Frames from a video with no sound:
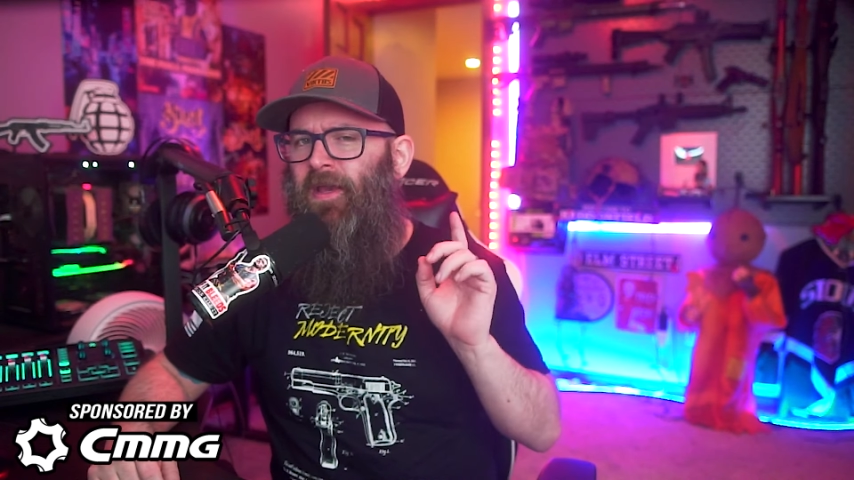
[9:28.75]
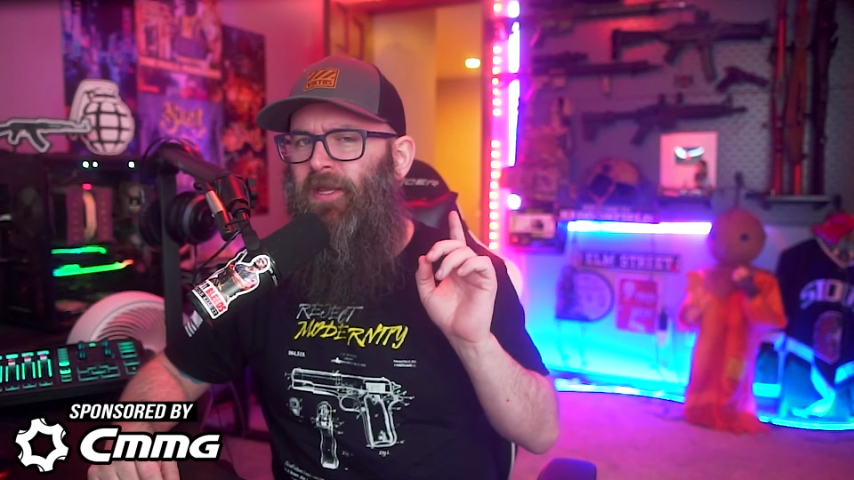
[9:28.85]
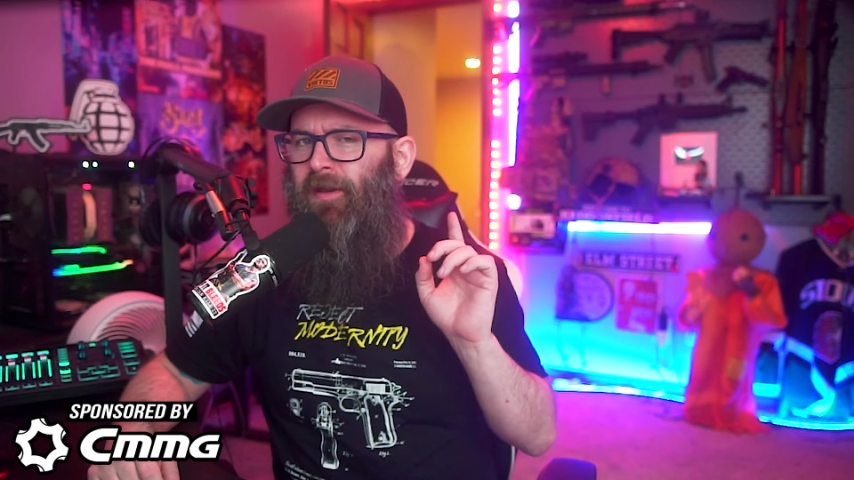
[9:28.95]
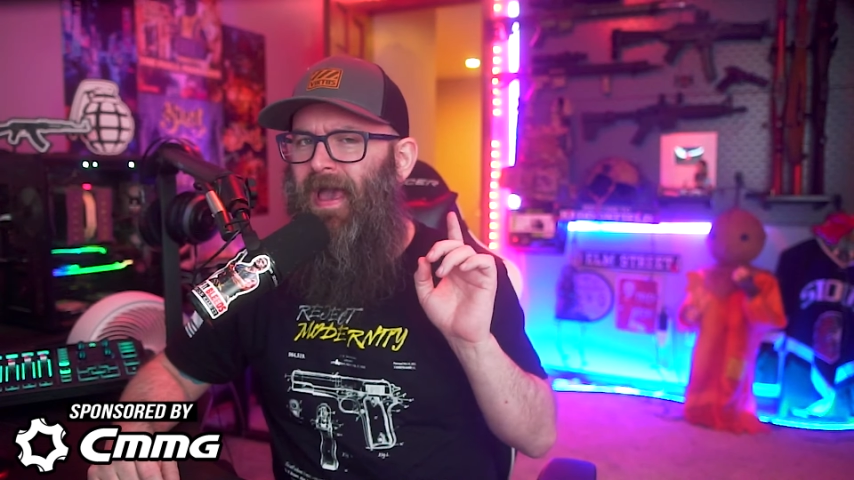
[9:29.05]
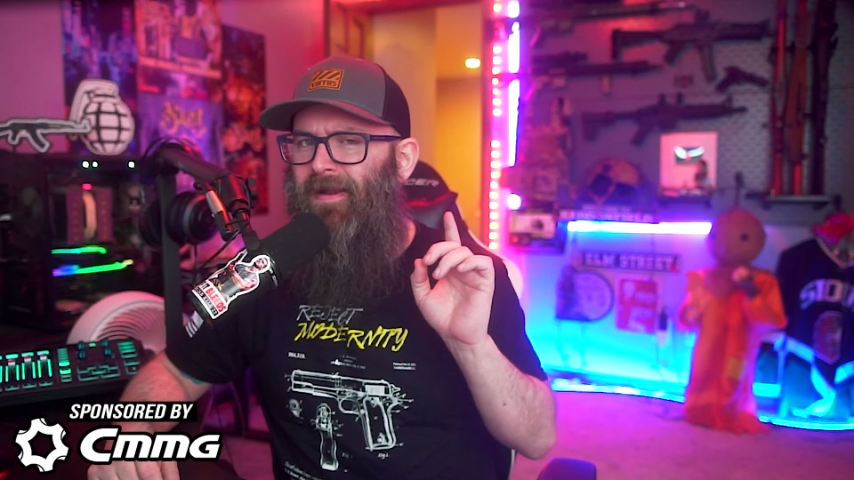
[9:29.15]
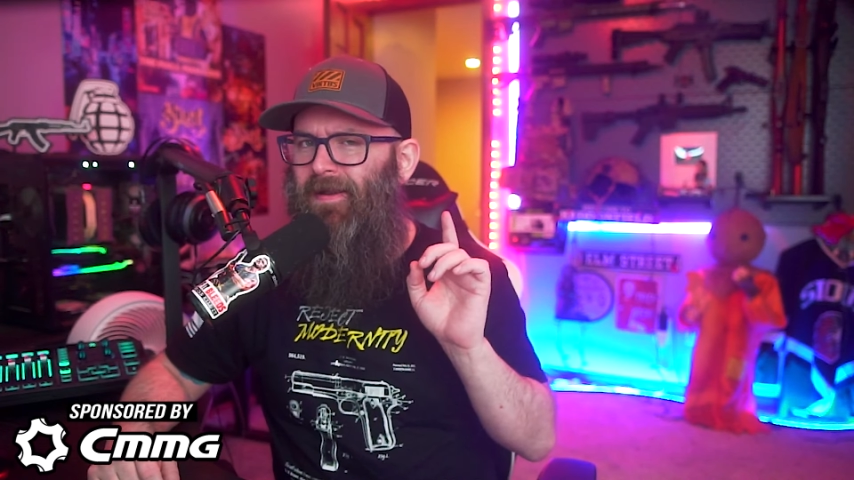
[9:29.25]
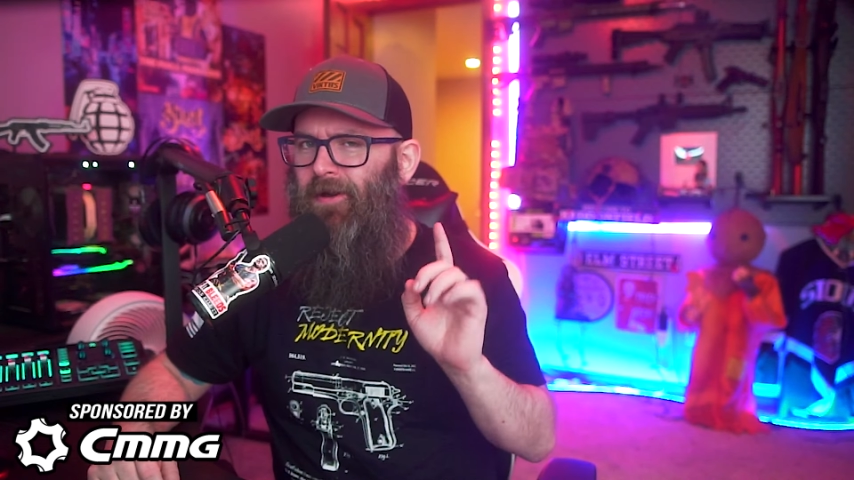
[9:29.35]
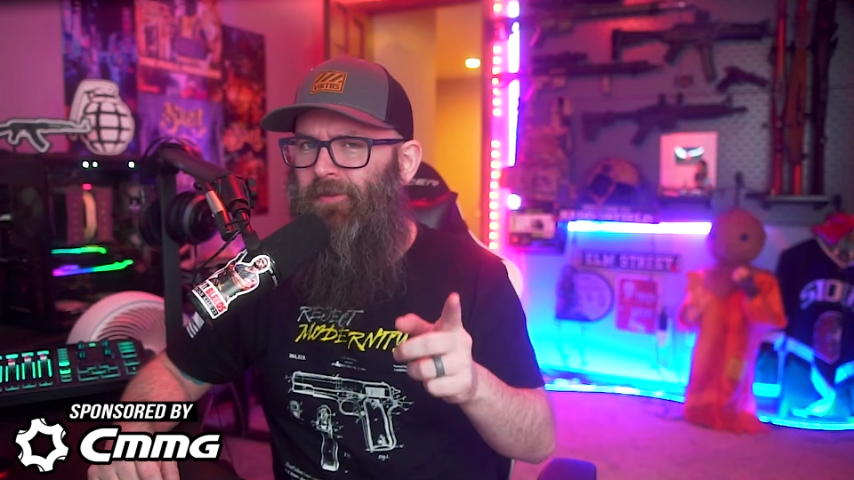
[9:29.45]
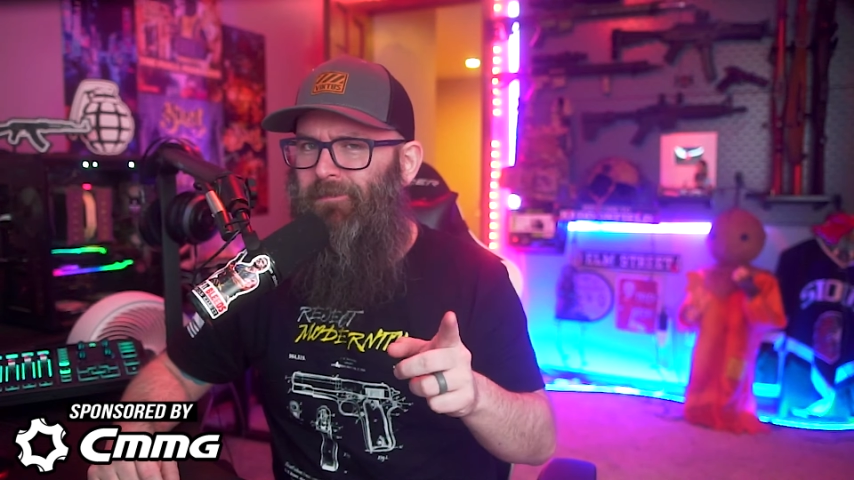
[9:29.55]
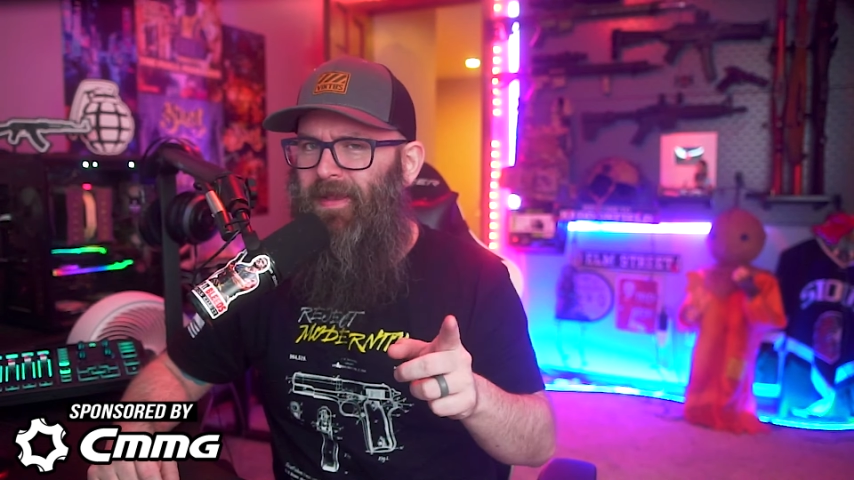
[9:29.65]
you gotta
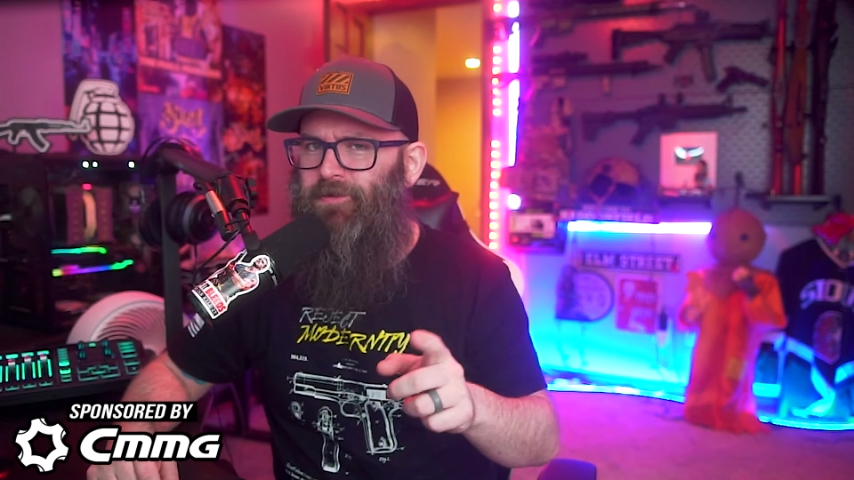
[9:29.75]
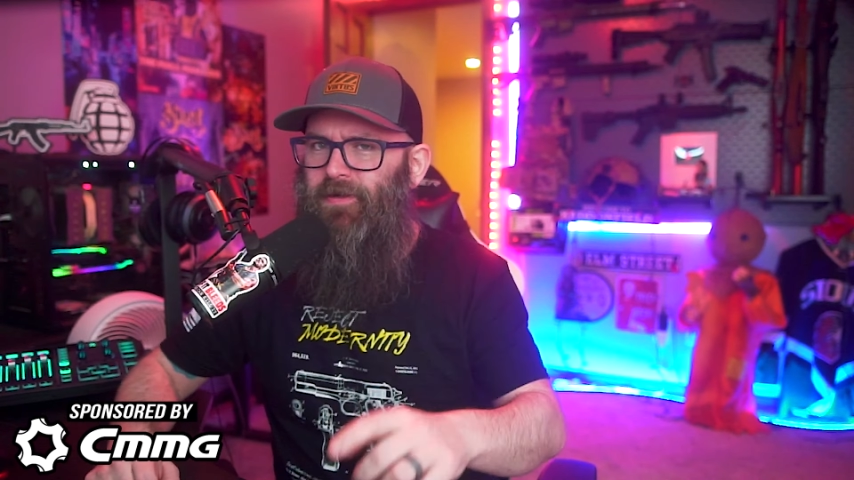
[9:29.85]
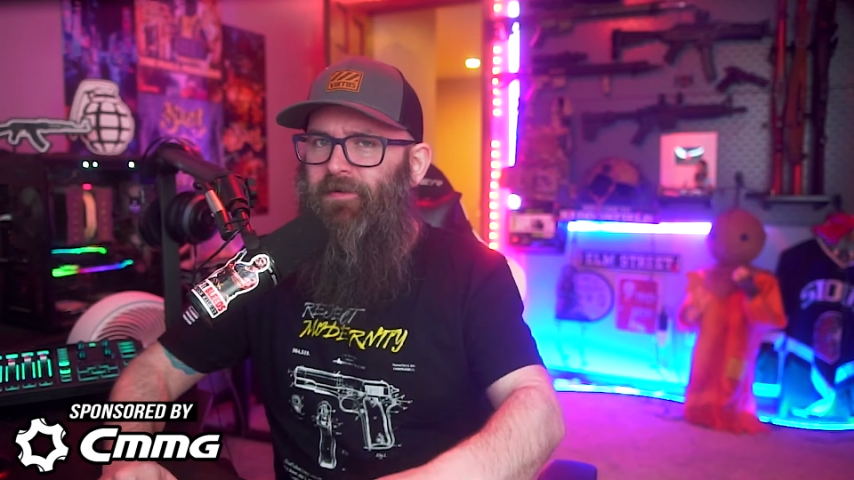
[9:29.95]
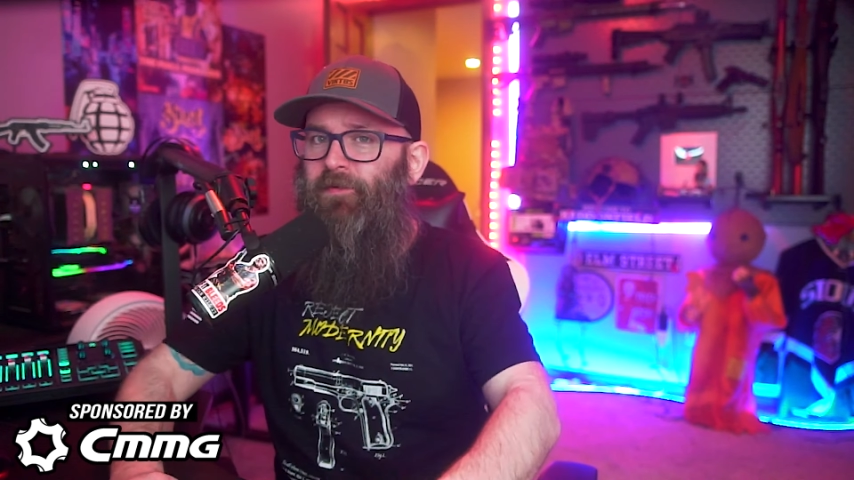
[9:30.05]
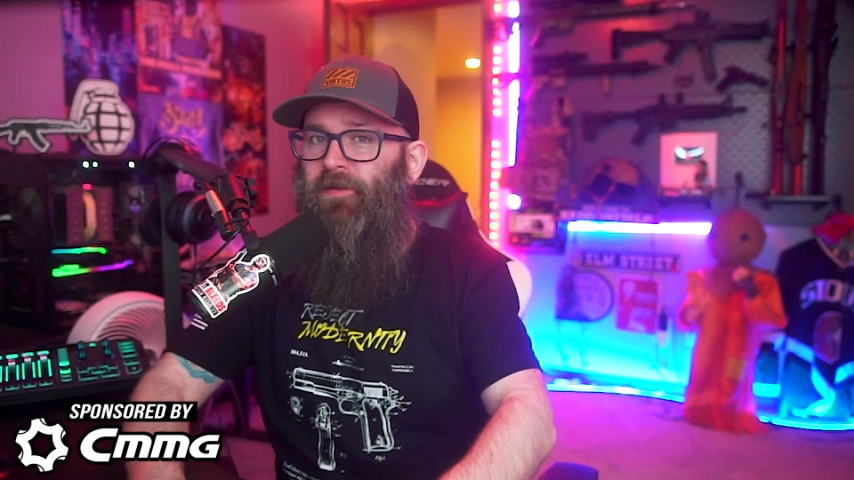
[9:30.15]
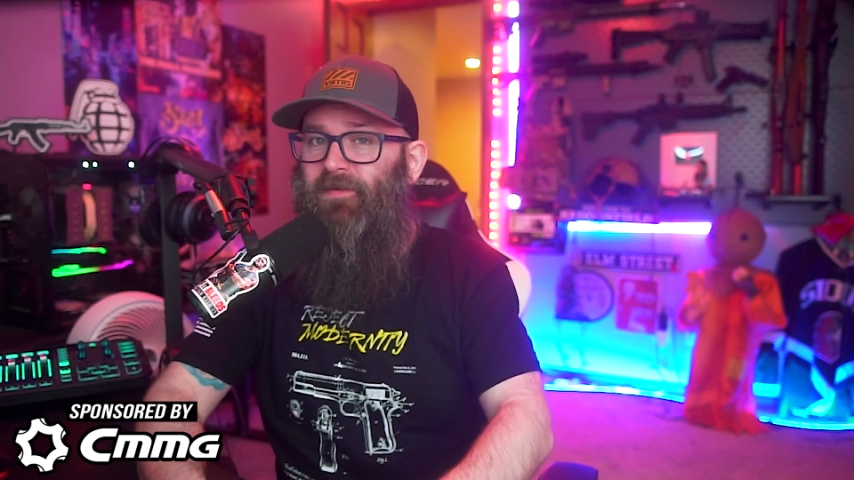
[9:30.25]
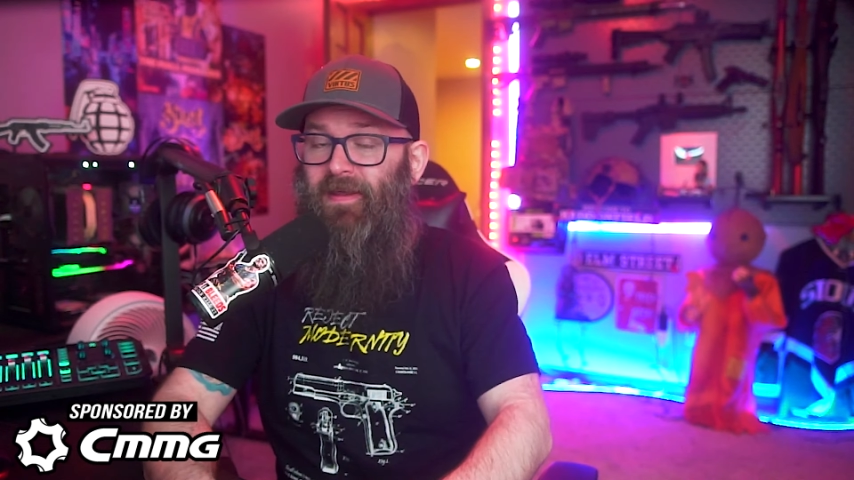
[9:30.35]
know the major difference